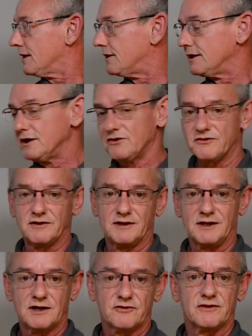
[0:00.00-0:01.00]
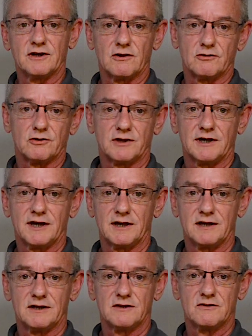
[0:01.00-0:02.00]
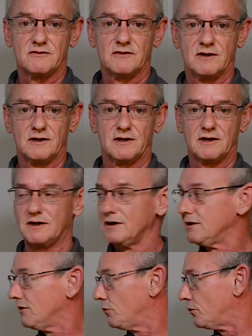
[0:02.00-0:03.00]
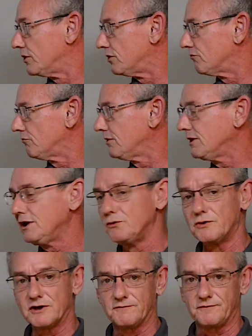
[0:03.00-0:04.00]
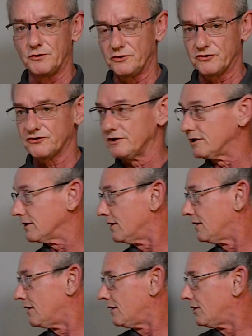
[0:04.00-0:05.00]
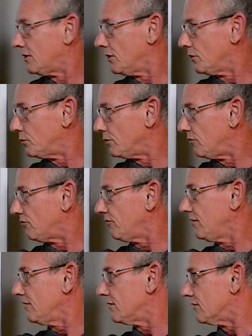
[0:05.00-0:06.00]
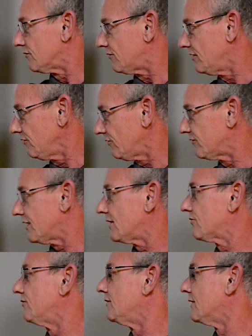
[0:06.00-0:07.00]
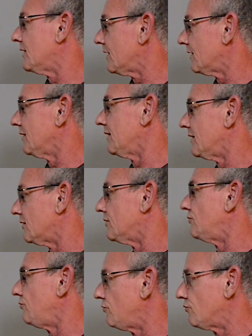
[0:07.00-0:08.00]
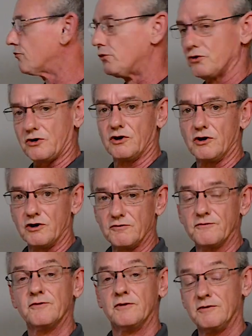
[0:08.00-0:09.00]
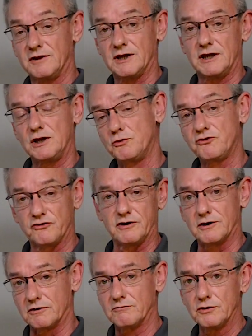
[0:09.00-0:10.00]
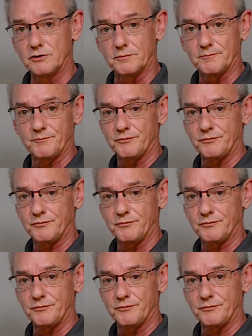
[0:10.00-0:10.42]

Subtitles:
The next thing to look at is what you really want to focus on. When you see this, this is actually not an unusual curve that you would see in a room.